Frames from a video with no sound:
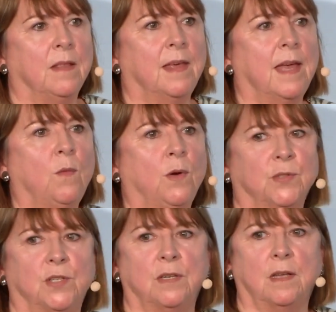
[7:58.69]
They
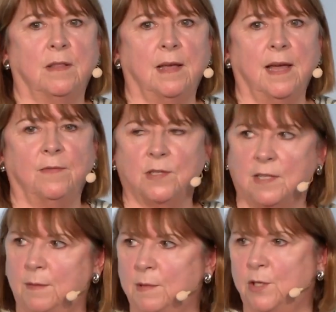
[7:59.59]
want to know, they have the
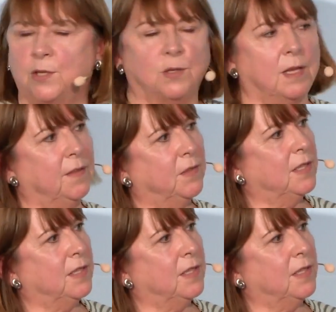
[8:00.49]
same issues, they have the